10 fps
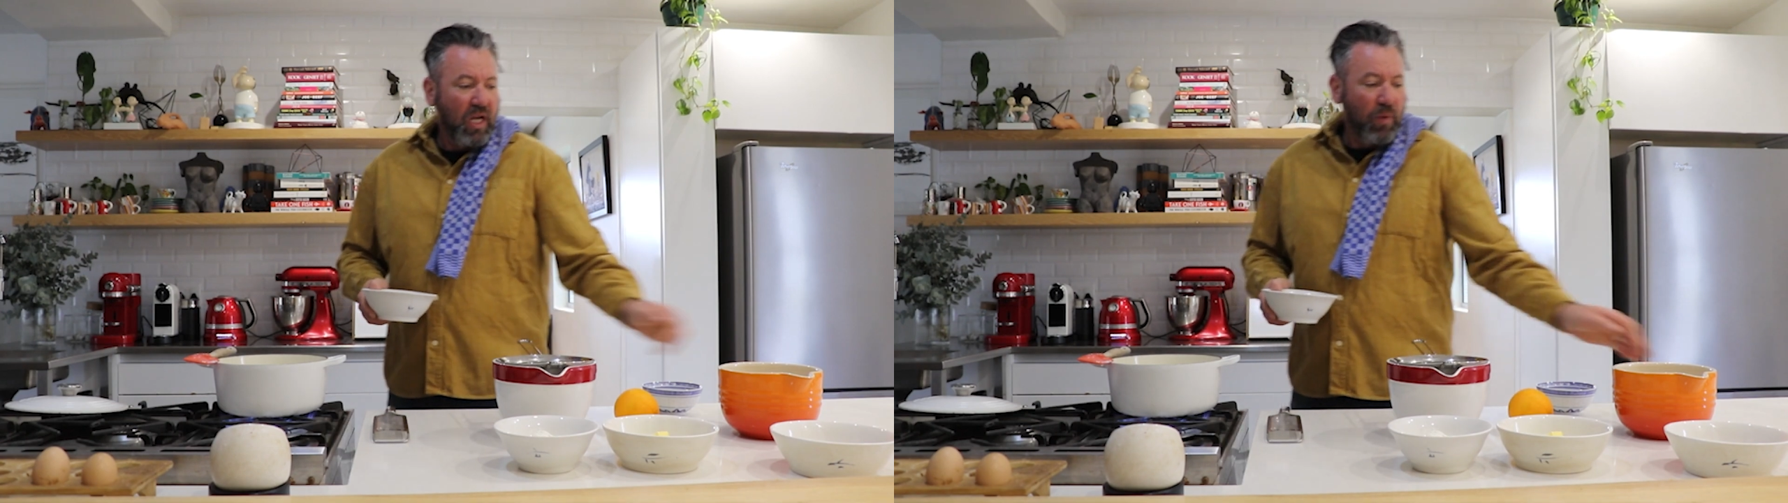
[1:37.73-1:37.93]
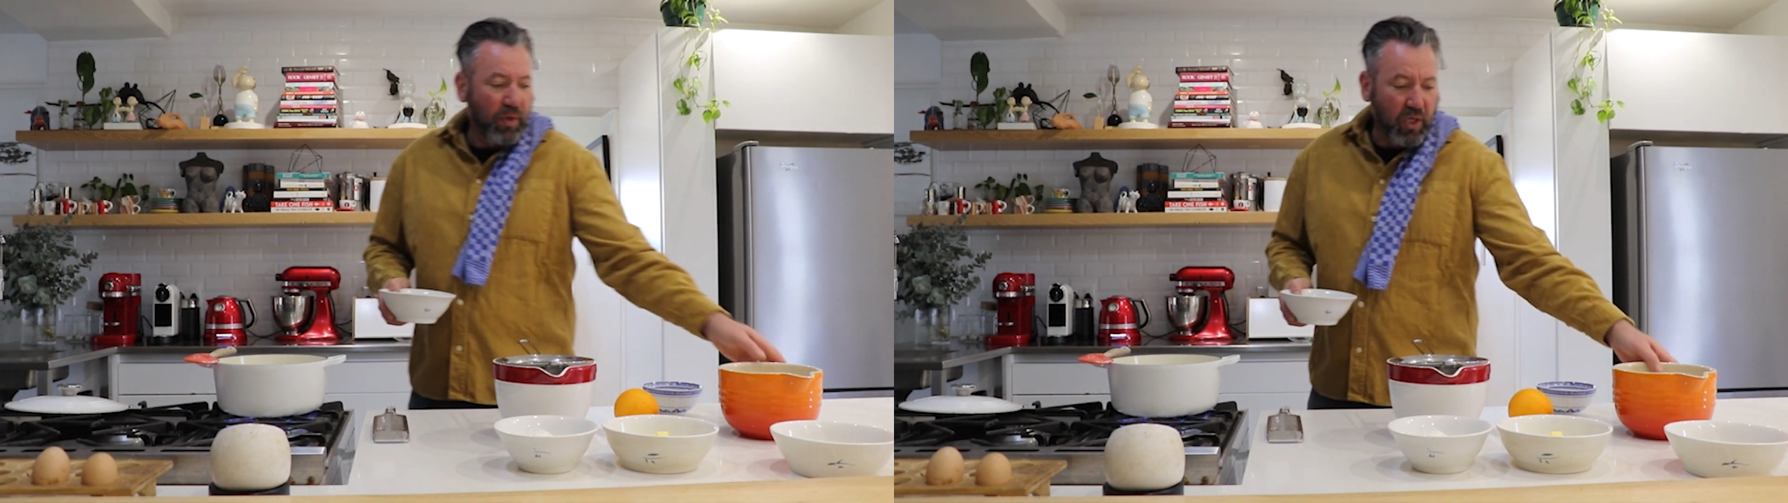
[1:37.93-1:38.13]

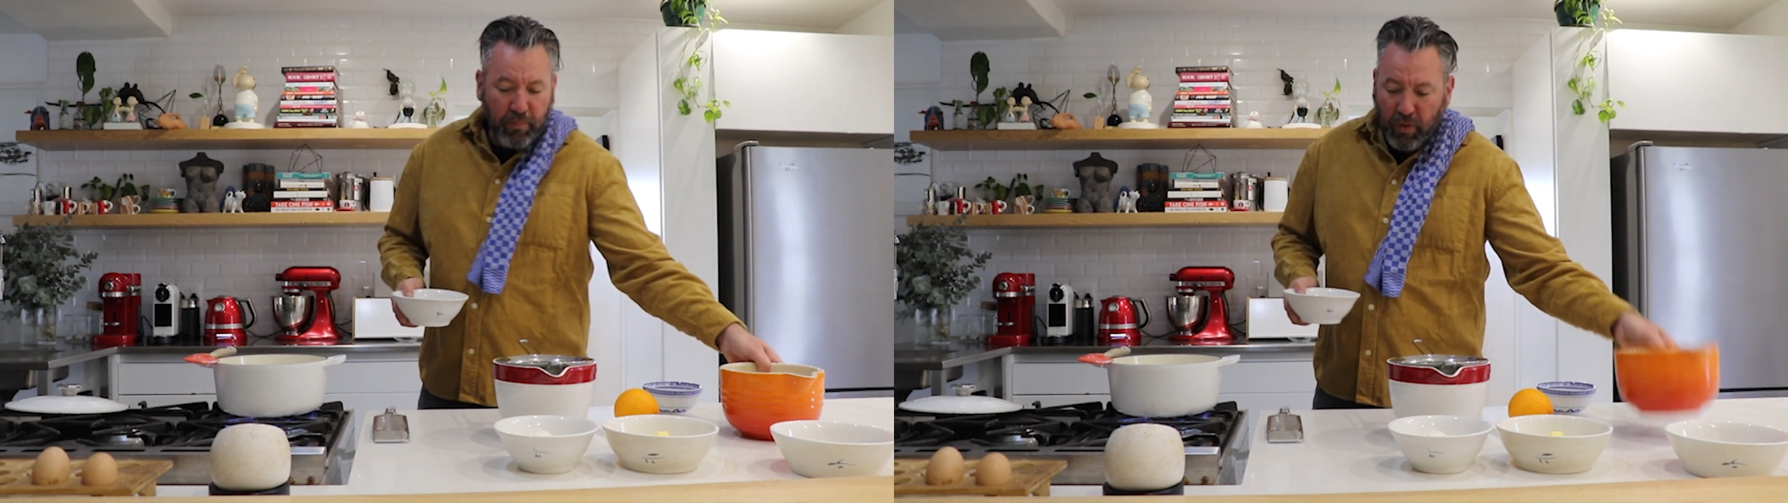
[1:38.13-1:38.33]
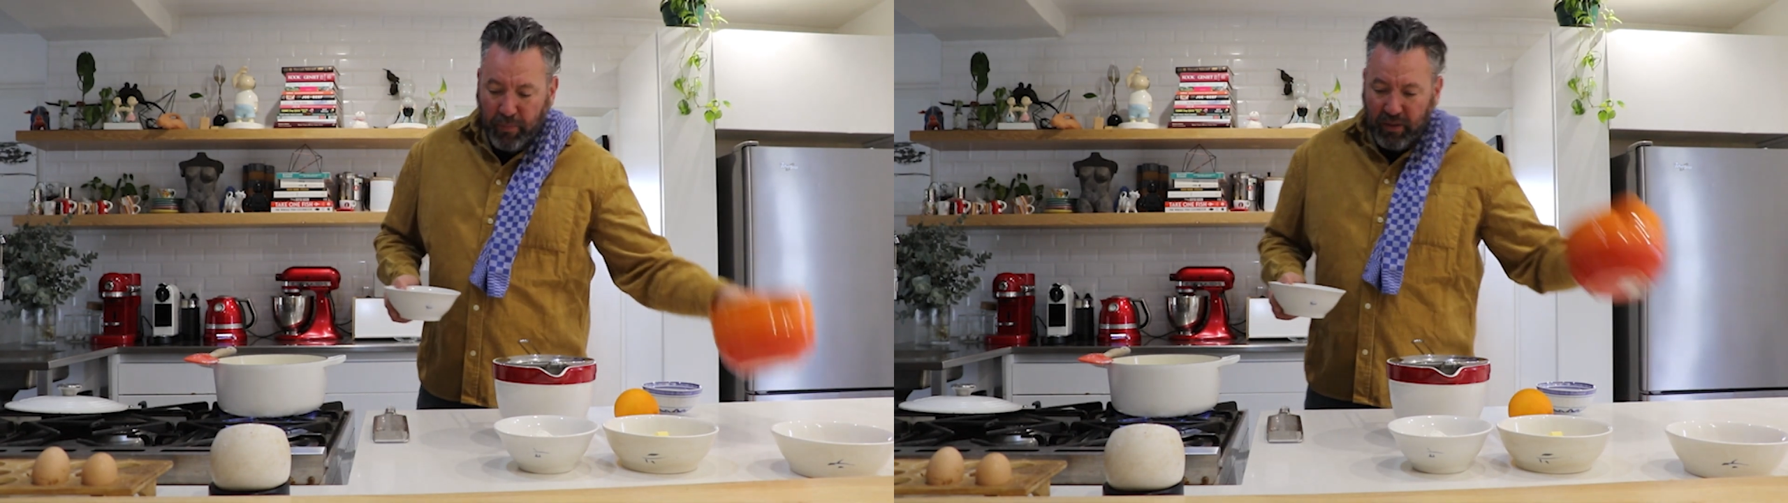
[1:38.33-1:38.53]
we're going to
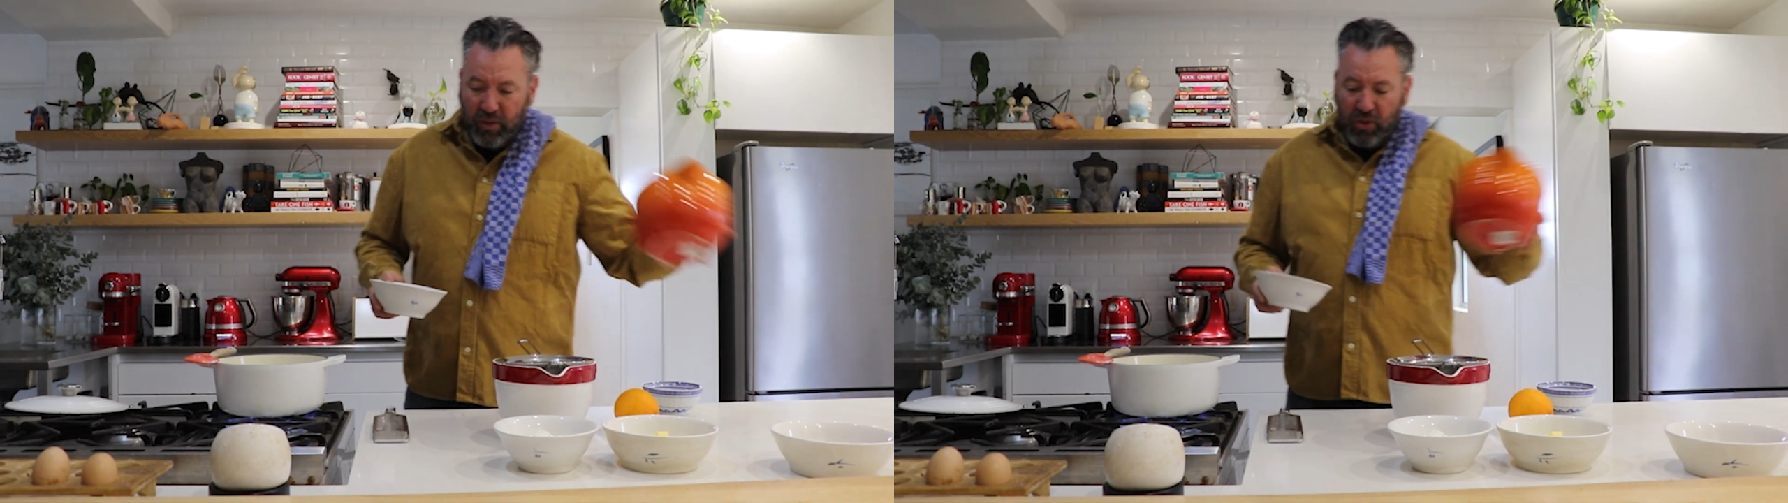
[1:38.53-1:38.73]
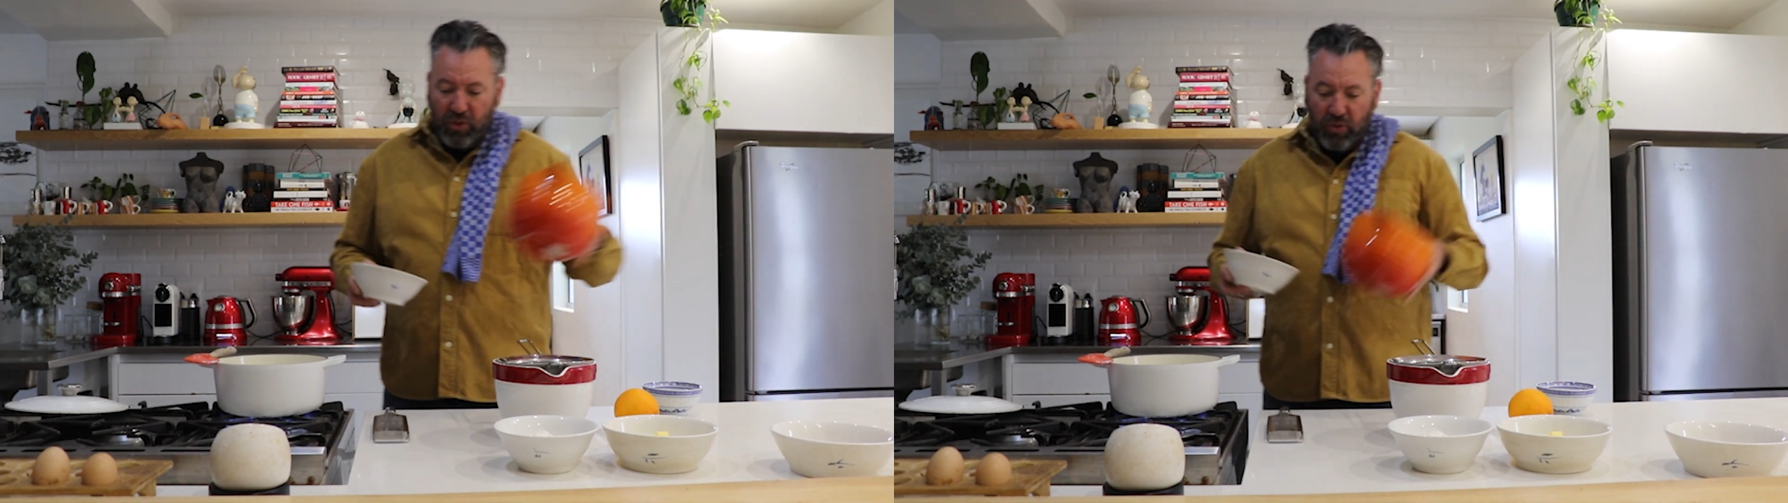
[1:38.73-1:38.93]
pop
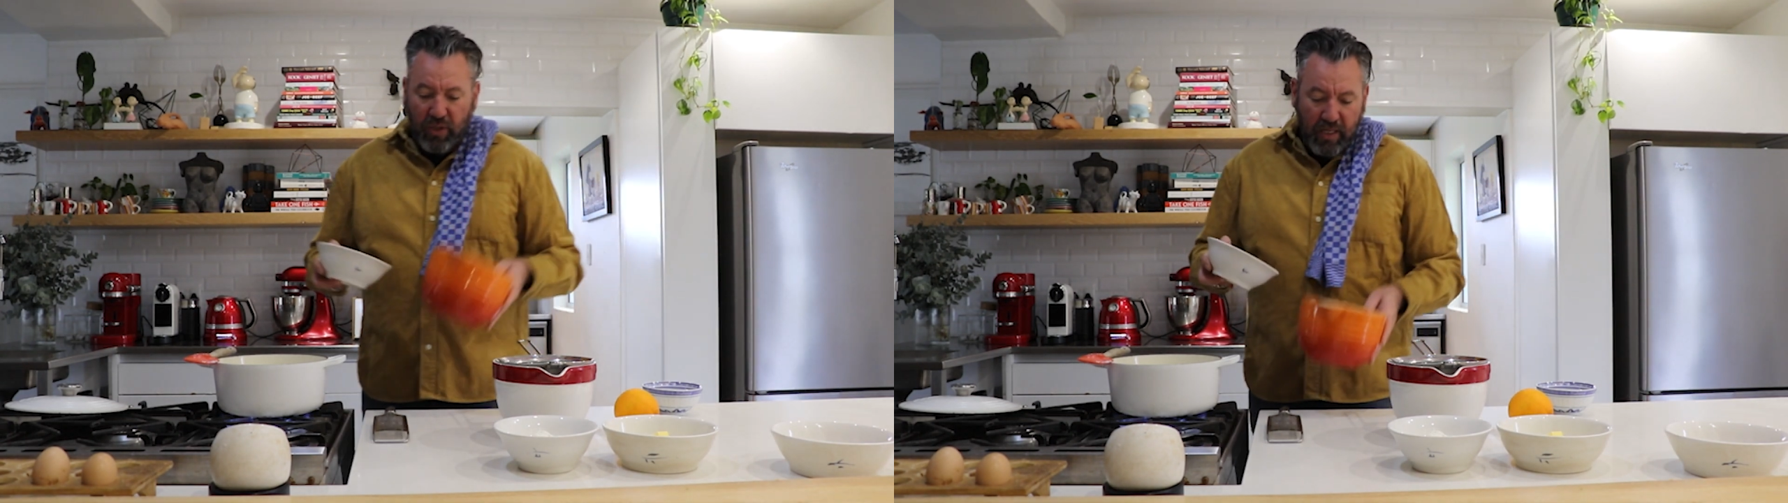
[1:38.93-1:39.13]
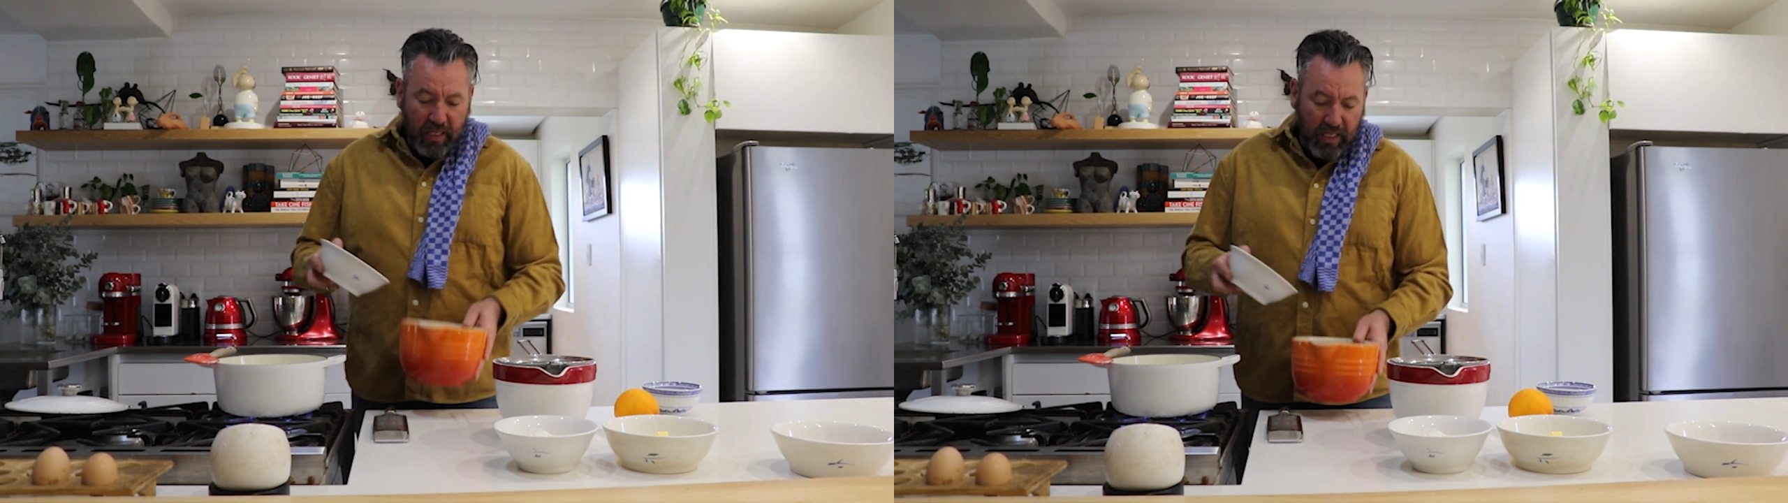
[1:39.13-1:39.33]
into
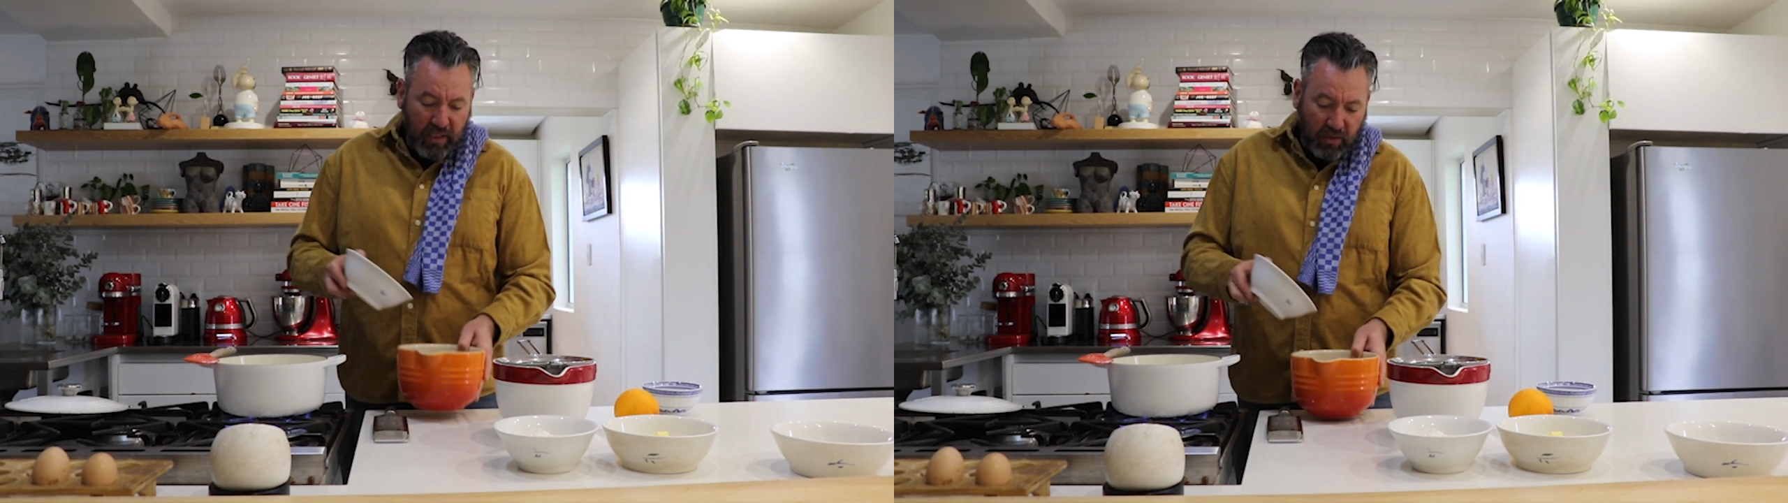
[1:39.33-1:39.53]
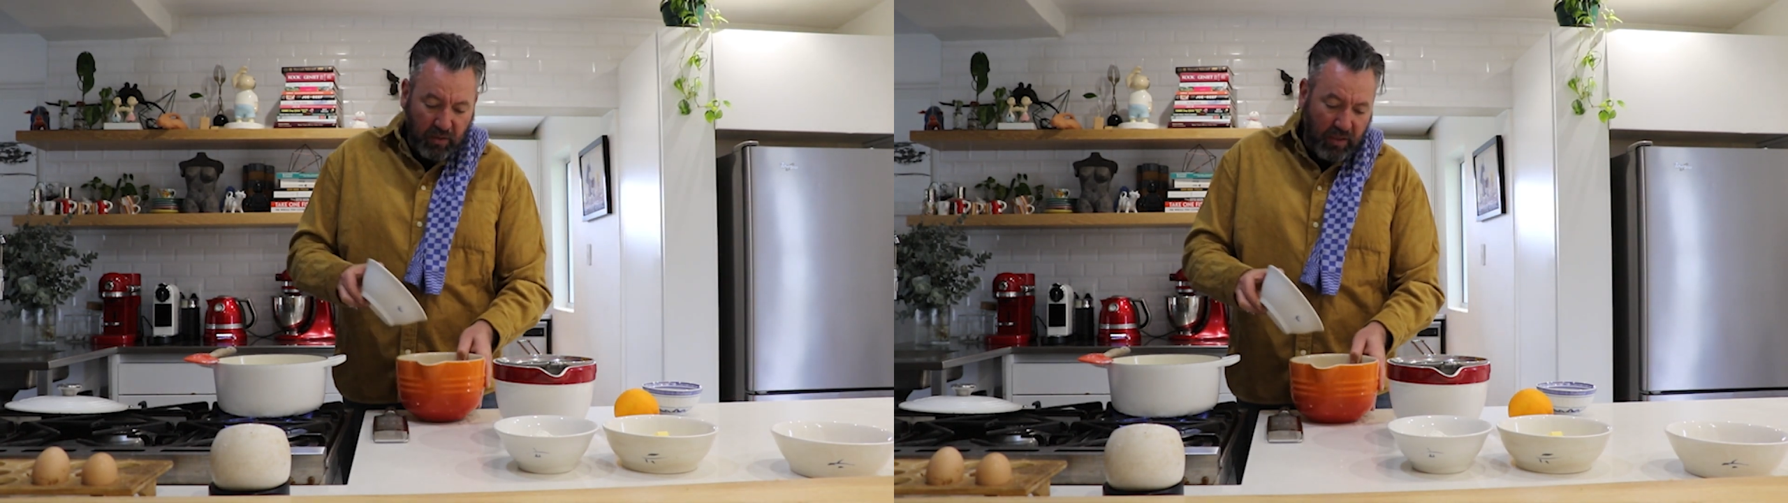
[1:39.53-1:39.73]
a
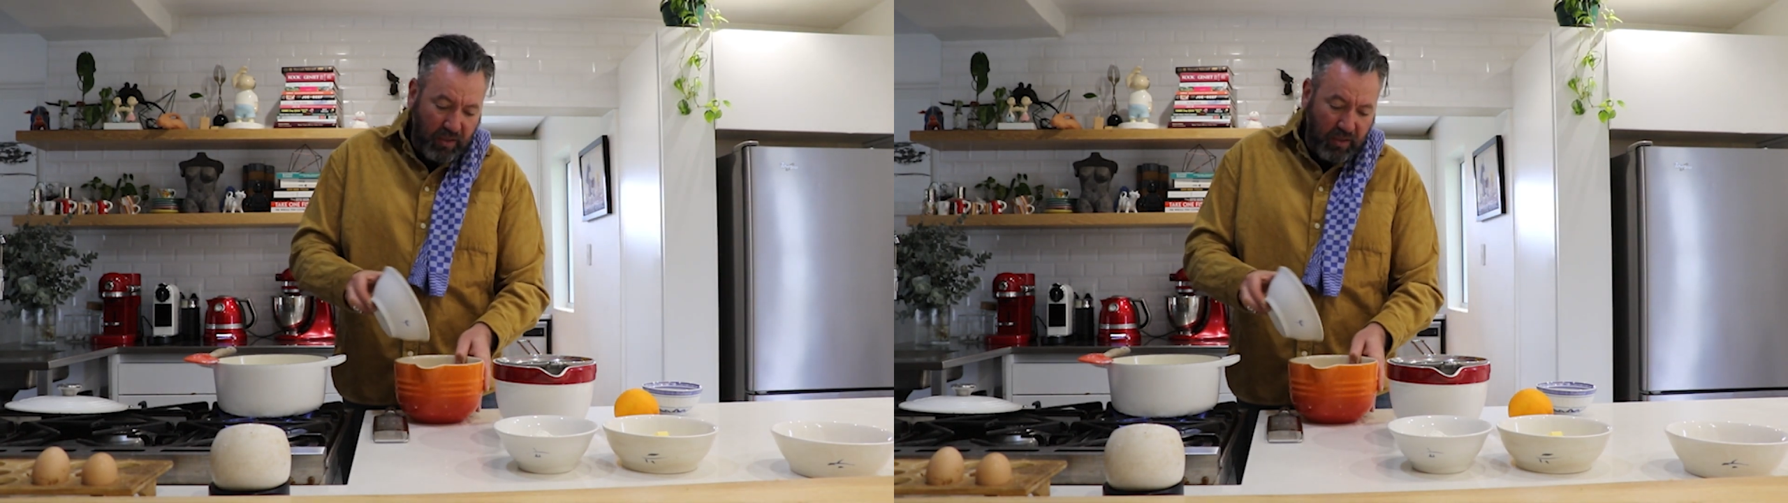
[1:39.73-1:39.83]
little